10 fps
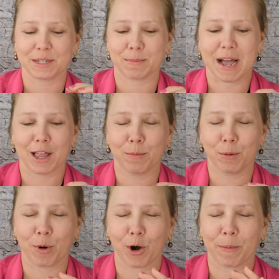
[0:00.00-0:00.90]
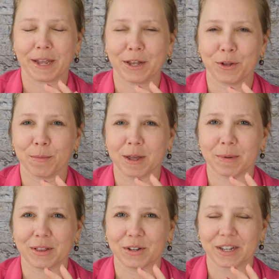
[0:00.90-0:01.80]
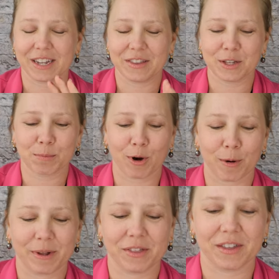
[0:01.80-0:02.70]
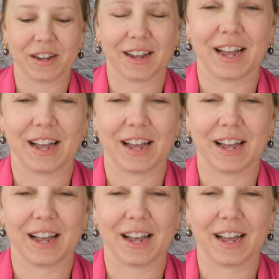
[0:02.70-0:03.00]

is Malibu Barbie. And you may be looking at this Barbie and thinking,